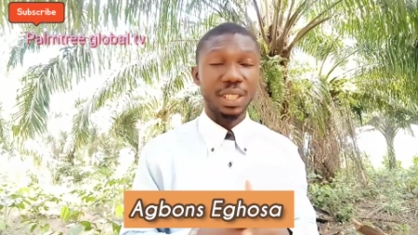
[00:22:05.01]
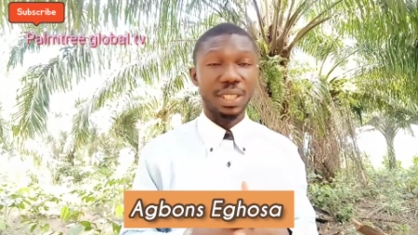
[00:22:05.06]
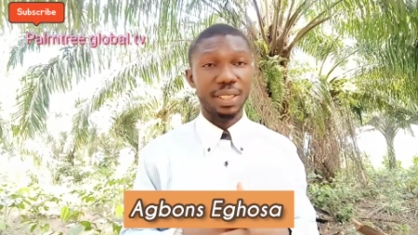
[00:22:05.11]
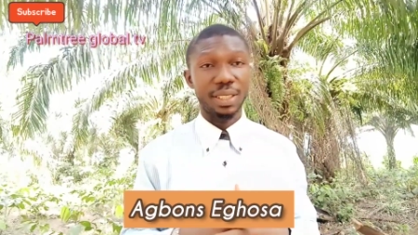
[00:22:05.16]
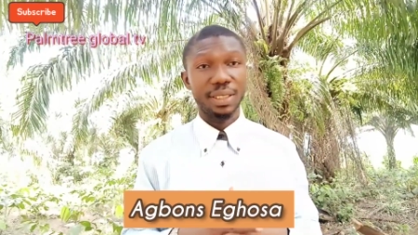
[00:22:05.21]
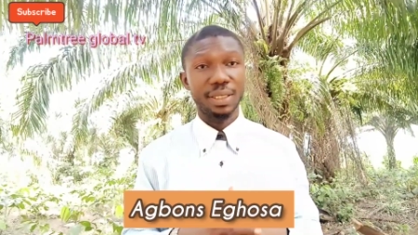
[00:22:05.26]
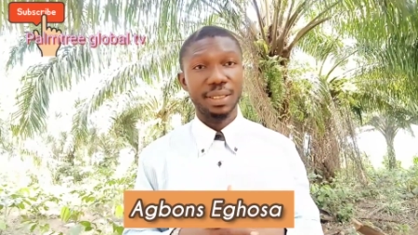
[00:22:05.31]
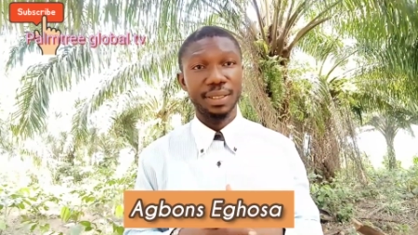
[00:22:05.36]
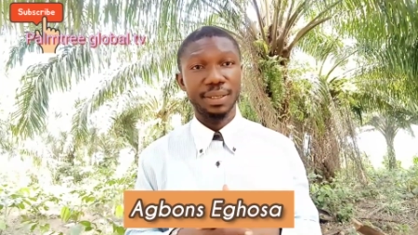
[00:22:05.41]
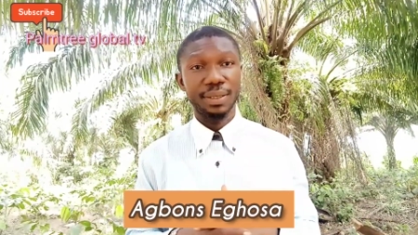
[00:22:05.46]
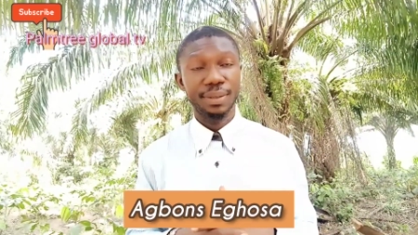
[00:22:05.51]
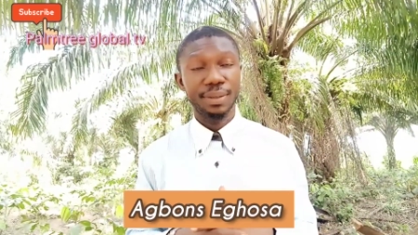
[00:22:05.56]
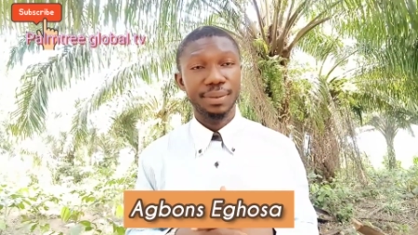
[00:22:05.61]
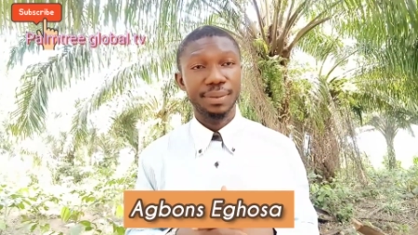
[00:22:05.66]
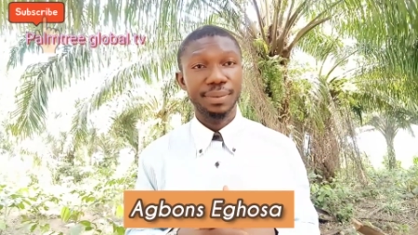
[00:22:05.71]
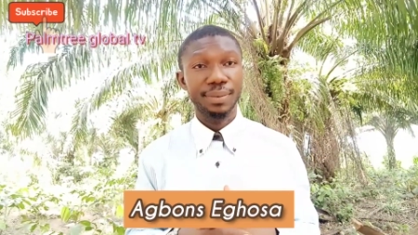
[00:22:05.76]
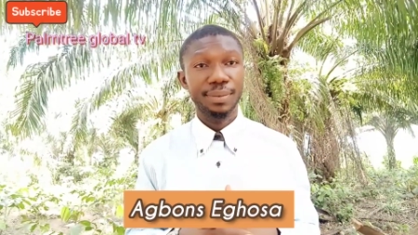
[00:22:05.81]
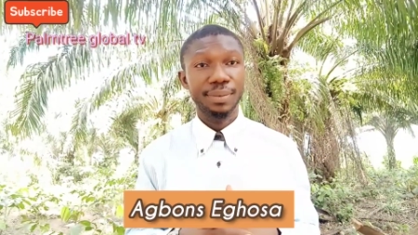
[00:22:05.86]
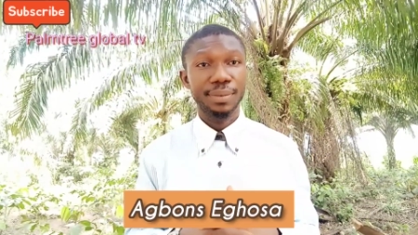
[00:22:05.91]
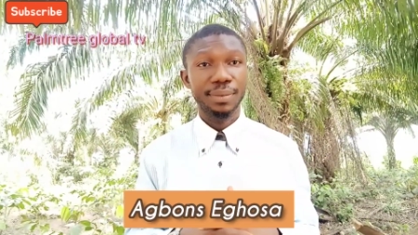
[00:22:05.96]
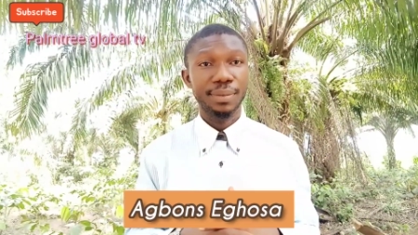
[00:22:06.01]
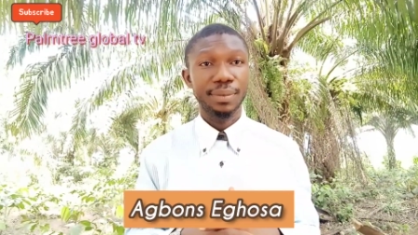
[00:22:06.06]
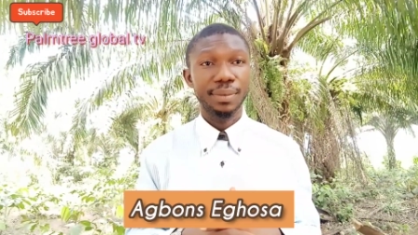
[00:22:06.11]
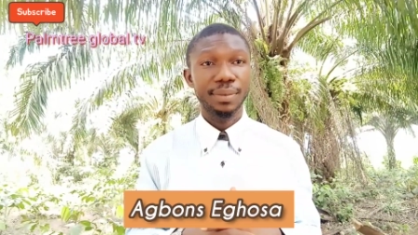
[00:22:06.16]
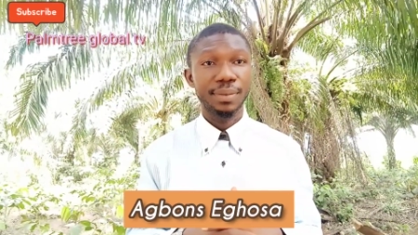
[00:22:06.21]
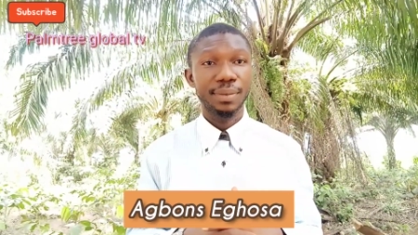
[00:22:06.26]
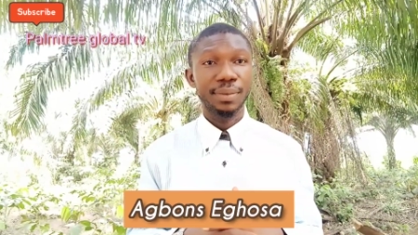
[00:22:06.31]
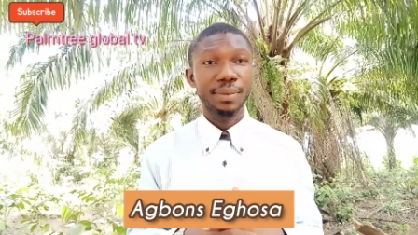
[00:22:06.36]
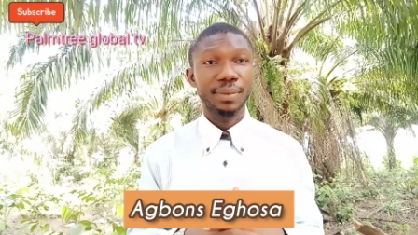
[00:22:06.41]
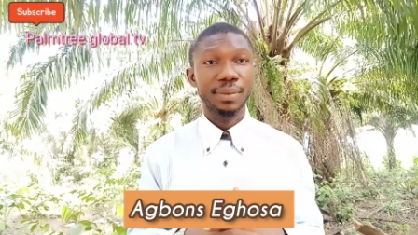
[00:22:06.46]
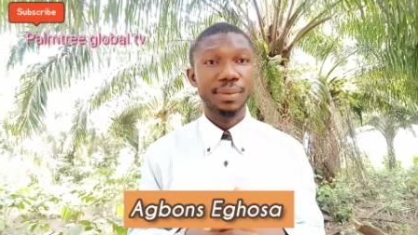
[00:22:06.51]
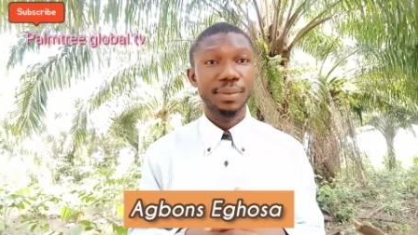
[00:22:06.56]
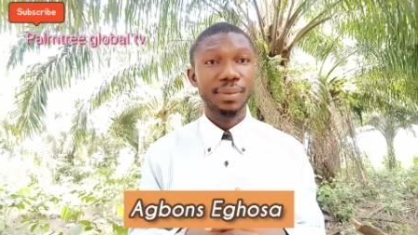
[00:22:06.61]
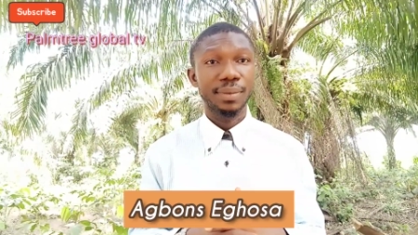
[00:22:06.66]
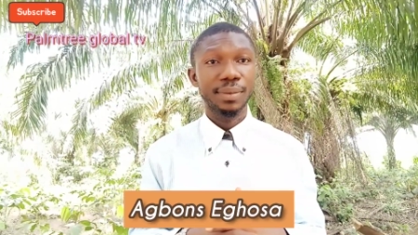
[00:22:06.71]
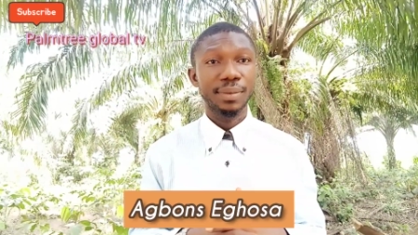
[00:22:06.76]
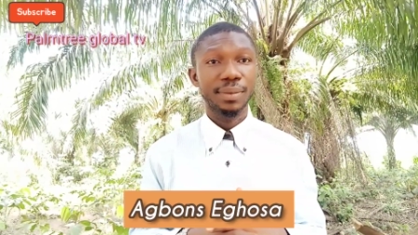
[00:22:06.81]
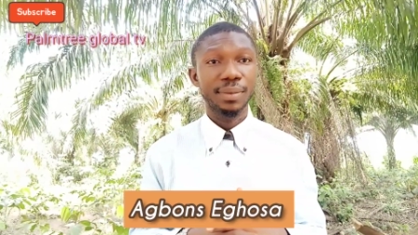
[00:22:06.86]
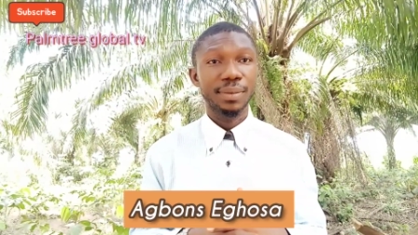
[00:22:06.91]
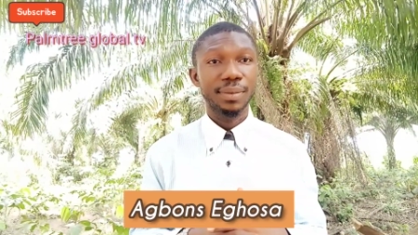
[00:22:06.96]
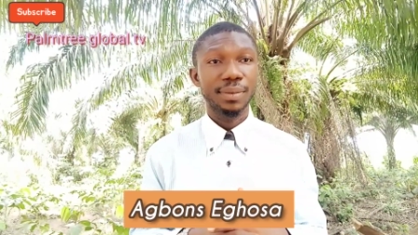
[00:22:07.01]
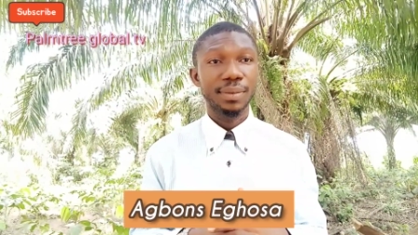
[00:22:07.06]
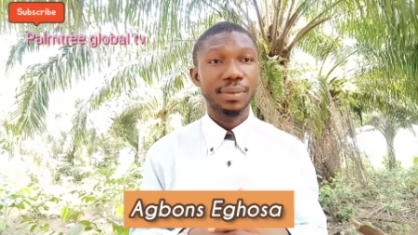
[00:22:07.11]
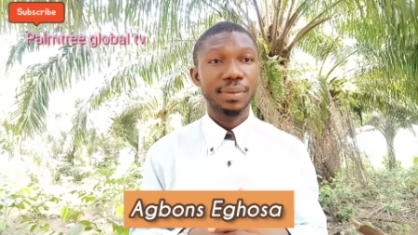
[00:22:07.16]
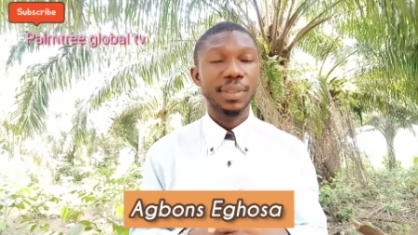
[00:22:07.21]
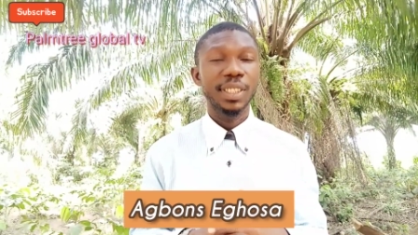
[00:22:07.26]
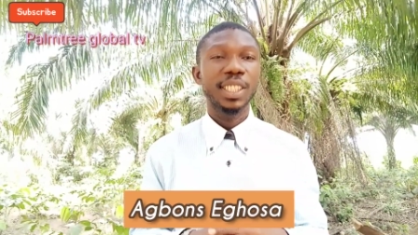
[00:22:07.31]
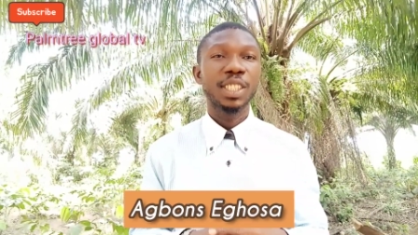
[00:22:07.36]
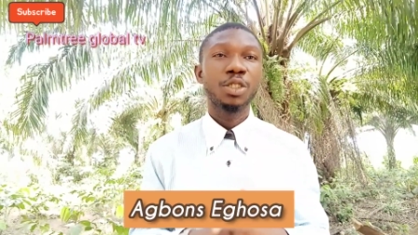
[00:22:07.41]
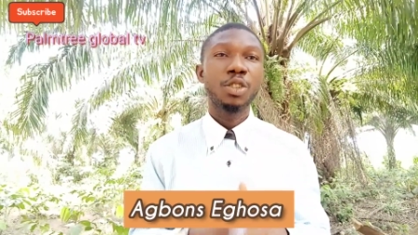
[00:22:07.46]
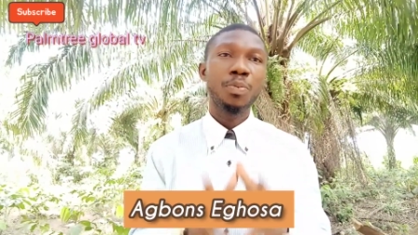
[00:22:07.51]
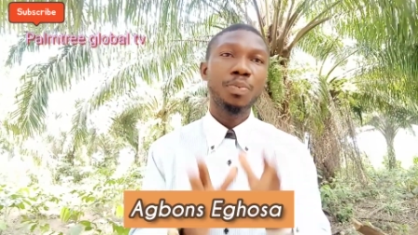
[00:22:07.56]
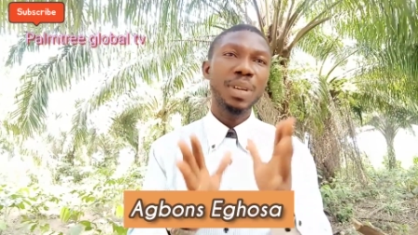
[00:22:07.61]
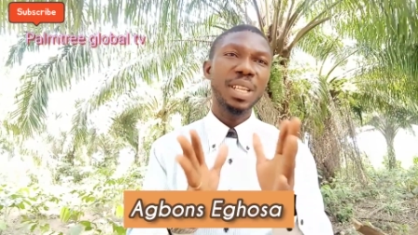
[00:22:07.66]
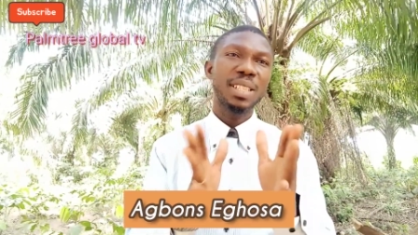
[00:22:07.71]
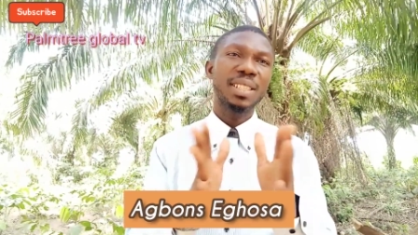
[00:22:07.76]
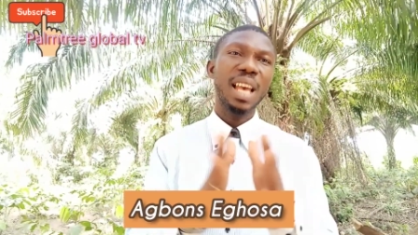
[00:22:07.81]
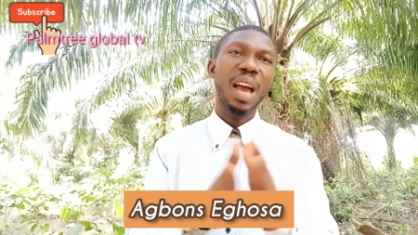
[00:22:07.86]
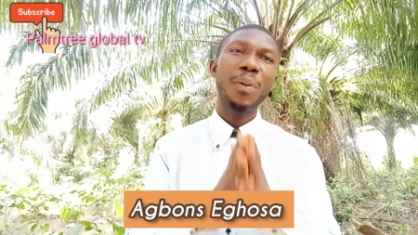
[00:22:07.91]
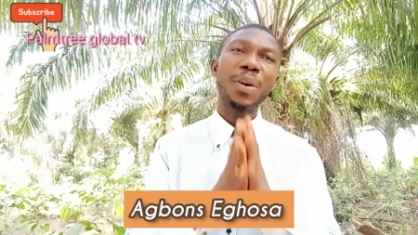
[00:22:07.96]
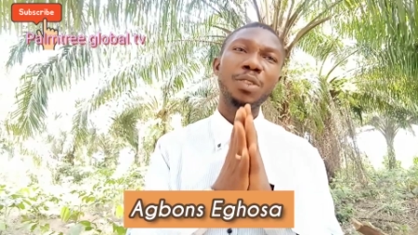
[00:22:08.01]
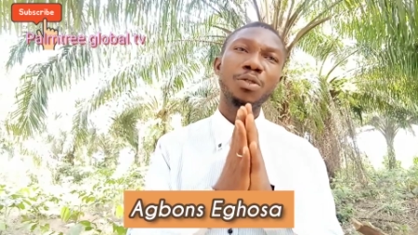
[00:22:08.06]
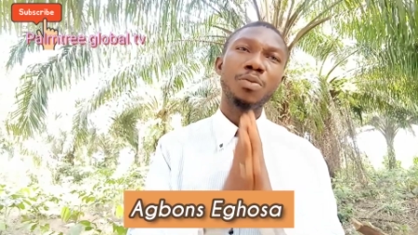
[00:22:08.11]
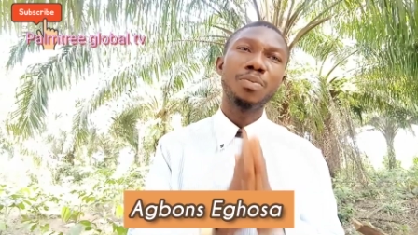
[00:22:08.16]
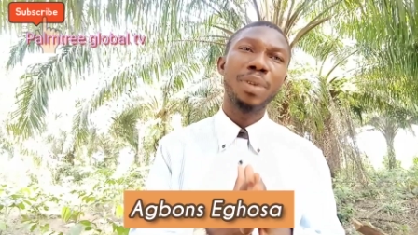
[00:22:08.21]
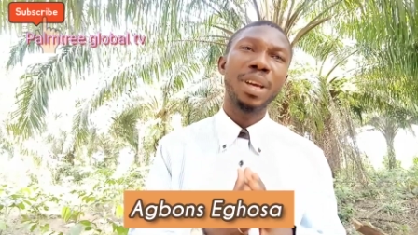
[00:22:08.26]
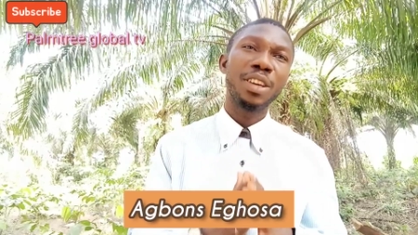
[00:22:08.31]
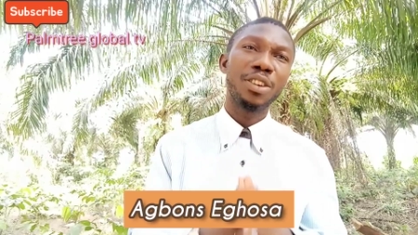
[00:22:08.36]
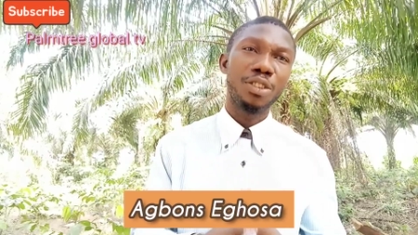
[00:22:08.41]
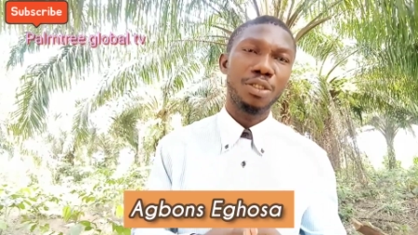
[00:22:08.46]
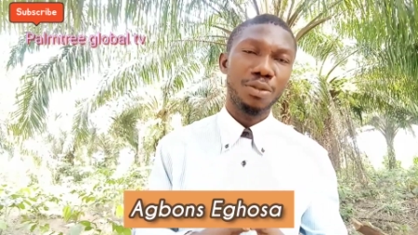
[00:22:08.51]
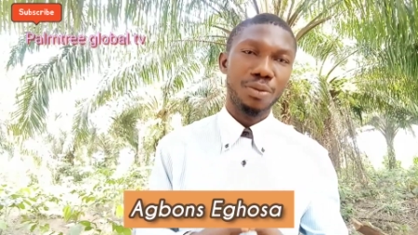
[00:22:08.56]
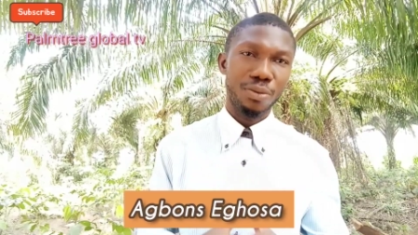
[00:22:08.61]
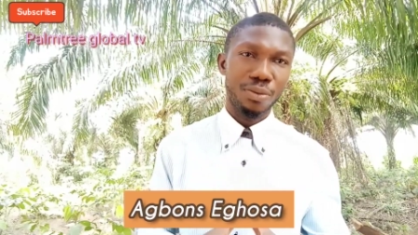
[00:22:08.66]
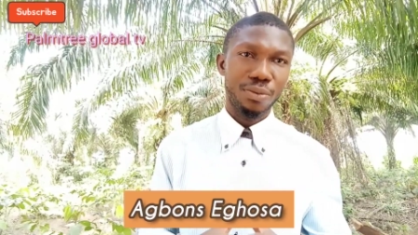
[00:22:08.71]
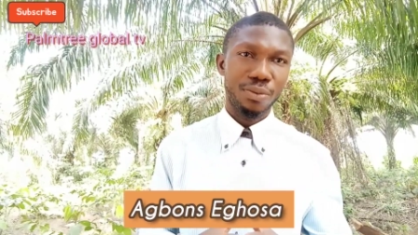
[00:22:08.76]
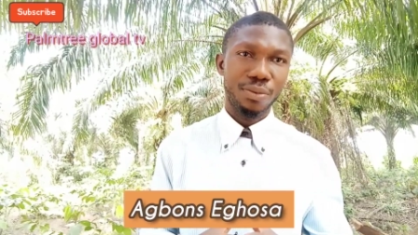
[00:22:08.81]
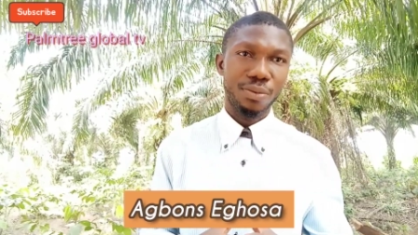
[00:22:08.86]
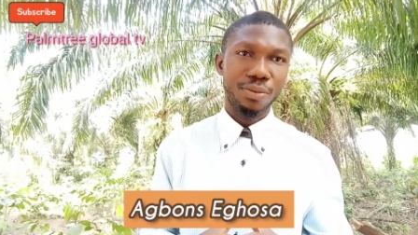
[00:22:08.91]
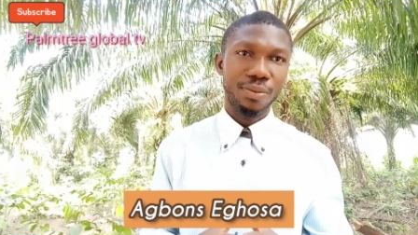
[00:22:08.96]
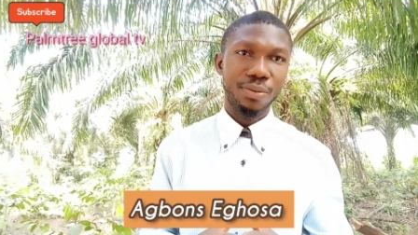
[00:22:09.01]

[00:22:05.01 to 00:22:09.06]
this young man who, is, who fetched for me a few days ago, let me tell you the gospel truth.